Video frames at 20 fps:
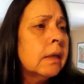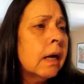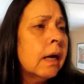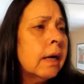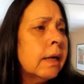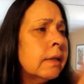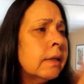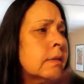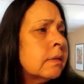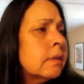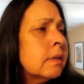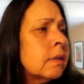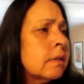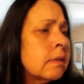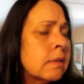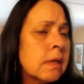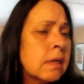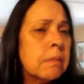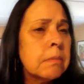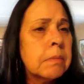I had
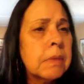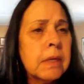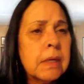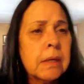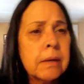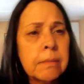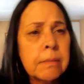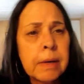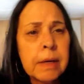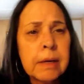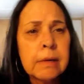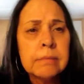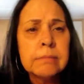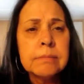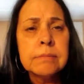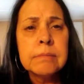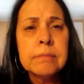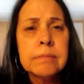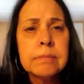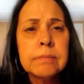said something about,
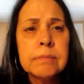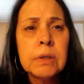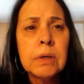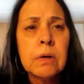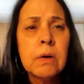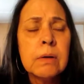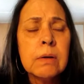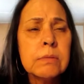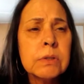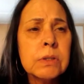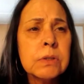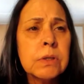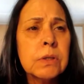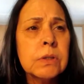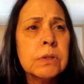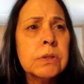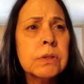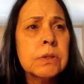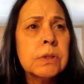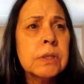you know, I was
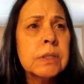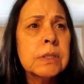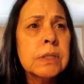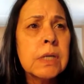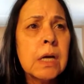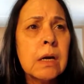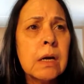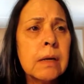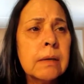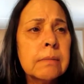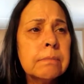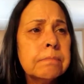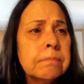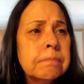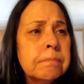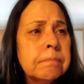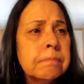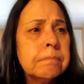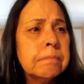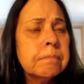going to do the time
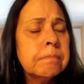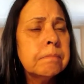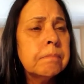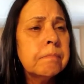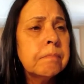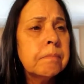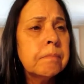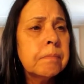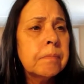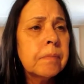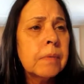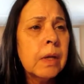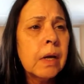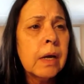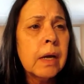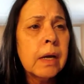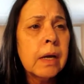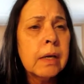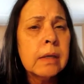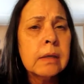
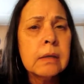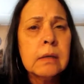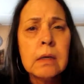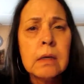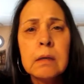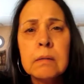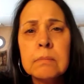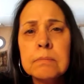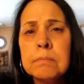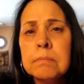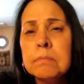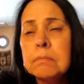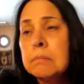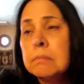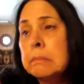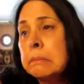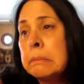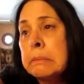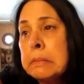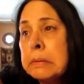and
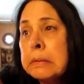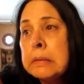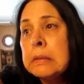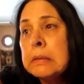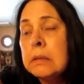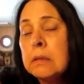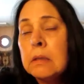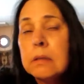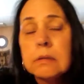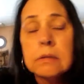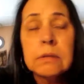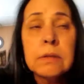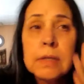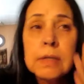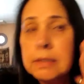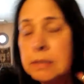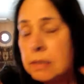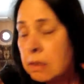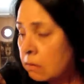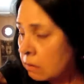um, so
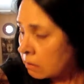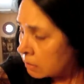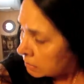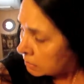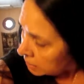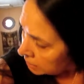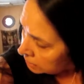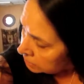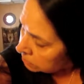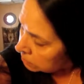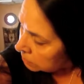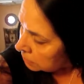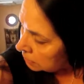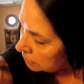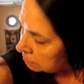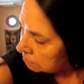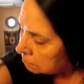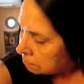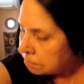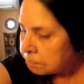that's how long it takes me.
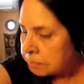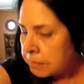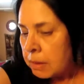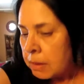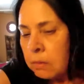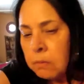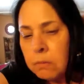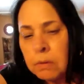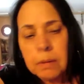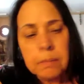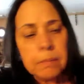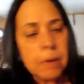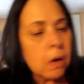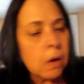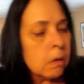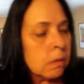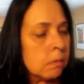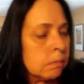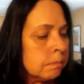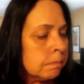But I'm
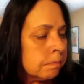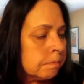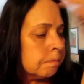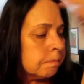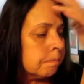home.